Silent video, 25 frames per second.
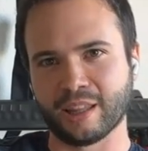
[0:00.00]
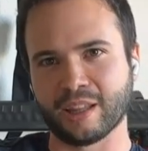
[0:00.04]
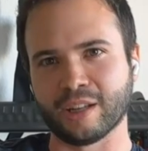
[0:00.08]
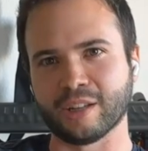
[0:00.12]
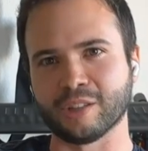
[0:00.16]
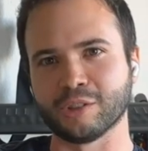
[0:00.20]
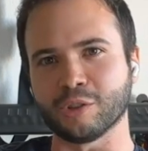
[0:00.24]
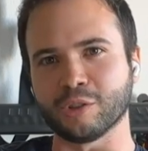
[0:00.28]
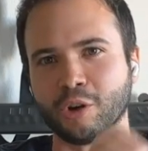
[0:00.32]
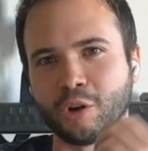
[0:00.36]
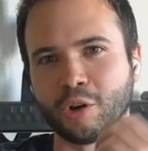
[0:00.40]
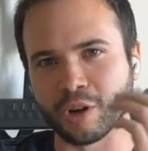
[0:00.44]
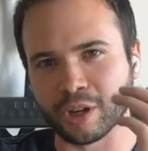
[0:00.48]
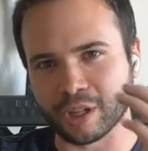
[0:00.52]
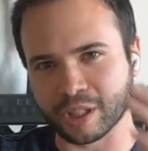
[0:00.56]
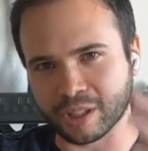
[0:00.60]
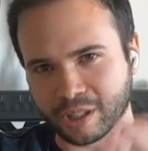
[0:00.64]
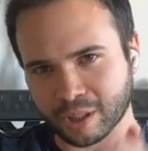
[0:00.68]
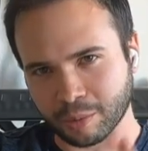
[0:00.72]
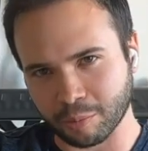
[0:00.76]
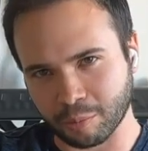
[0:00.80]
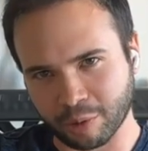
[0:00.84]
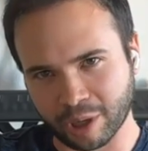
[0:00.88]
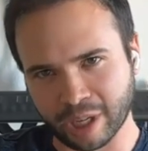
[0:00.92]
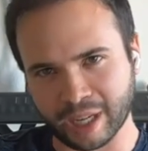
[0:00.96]
And it's going
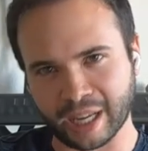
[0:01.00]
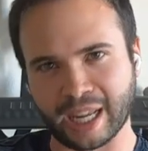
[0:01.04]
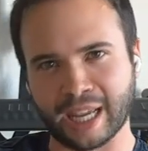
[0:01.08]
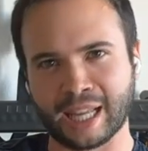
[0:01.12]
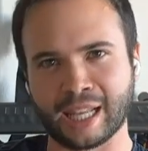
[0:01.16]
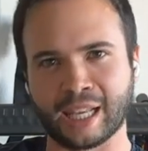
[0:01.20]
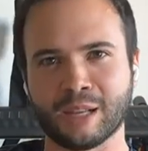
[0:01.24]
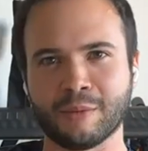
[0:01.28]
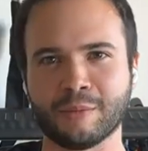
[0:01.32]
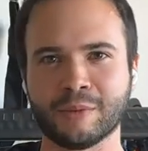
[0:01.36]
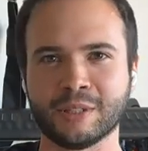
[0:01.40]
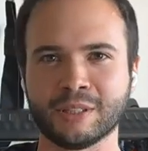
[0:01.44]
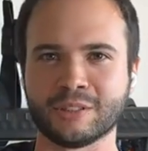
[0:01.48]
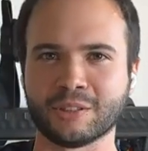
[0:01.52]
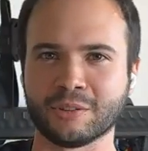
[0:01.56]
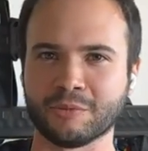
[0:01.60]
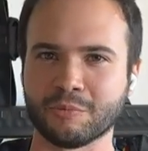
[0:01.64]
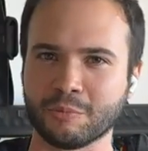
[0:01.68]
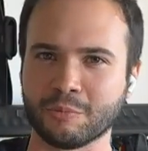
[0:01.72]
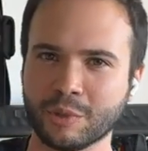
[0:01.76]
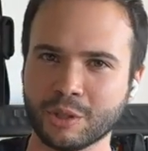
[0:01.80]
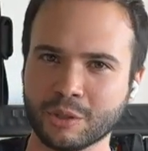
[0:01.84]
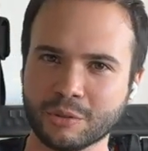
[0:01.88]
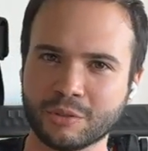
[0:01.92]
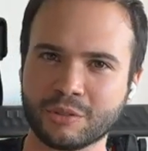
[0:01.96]
to bring elements
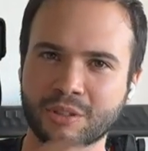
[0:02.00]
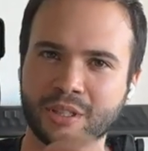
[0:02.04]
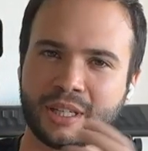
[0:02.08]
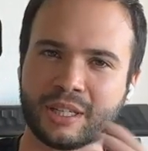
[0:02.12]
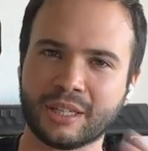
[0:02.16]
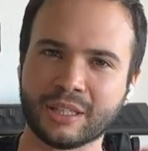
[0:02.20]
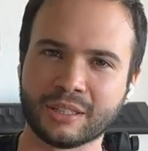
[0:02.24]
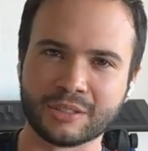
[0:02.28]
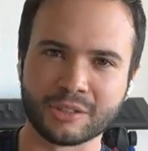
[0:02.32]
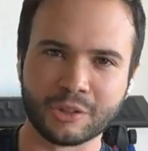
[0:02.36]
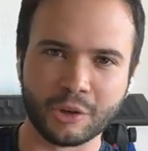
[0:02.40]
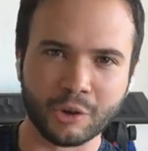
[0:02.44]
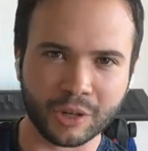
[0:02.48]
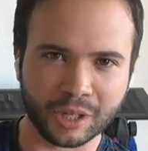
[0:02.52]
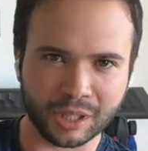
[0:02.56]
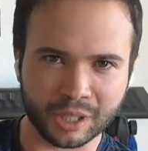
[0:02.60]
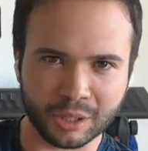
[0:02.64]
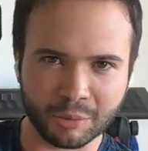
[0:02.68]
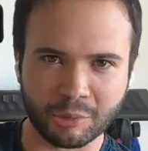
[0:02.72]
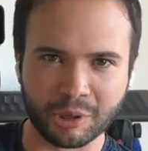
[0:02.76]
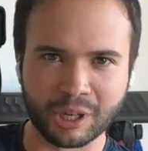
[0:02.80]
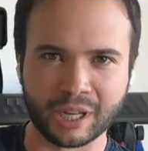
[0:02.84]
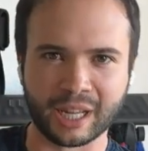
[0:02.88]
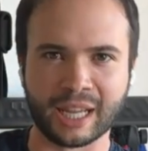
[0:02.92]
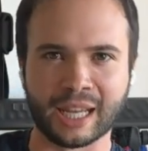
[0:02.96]
of music, it's going
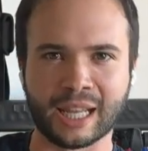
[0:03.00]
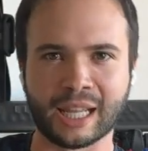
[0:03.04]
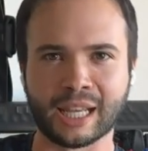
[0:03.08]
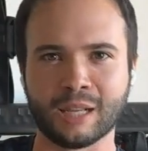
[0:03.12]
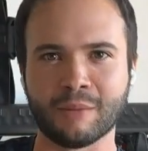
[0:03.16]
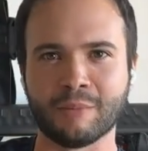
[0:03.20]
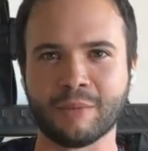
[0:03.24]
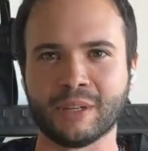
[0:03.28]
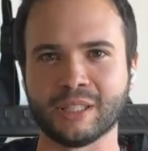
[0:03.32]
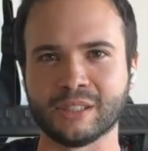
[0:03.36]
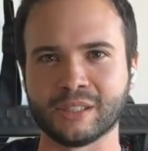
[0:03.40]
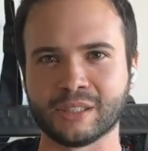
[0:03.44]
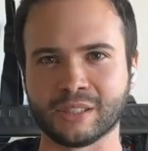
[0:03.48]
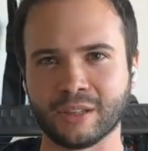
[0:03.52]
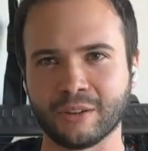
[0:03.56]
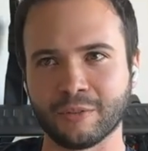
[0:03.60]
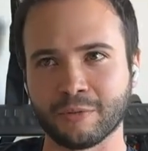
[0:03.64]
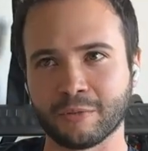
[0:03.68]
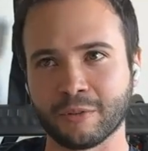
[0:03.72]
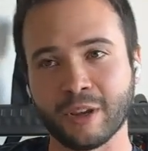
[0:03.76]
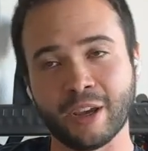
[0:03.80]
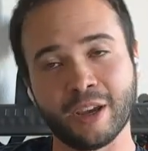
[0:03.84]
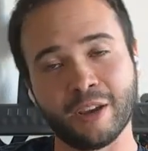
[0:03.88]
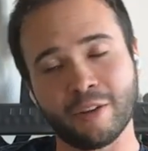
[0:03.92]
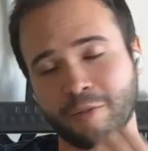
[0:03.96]
to bring elements
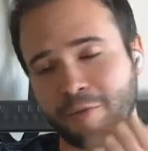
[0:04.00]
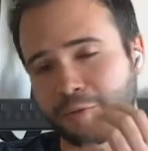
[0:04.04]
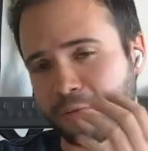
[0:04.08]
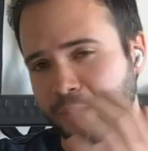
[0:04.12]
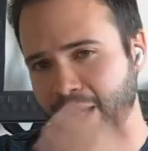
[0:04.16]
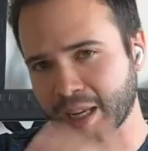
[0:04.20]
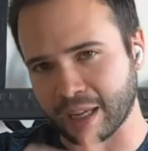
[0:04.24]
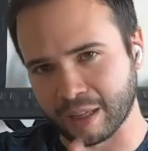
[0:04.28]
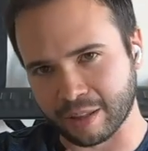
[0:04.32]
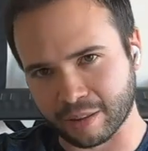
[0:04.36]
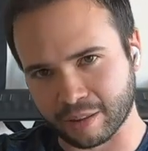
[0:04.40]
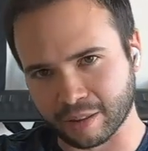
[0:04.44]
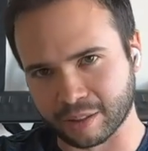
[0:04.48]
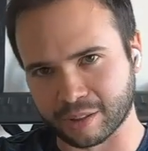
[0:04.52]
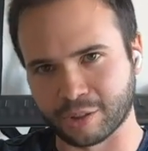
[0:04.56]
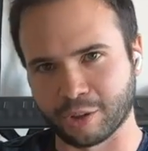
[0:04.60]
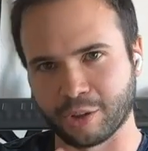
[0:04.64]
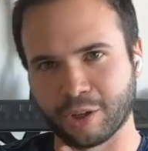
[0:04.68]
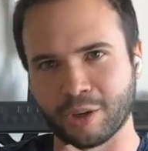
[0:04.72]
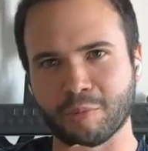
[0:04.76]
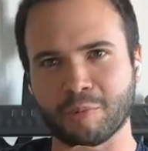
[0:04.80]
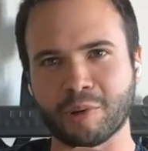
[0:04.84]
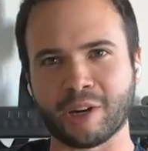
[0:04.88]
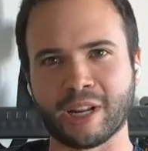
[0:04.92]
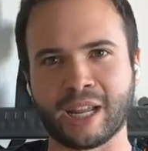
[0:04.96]
of faith. It's
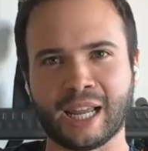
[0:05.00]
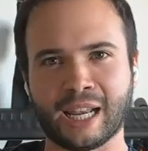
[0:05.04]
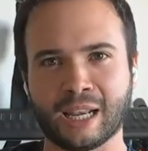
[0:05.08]
going to bring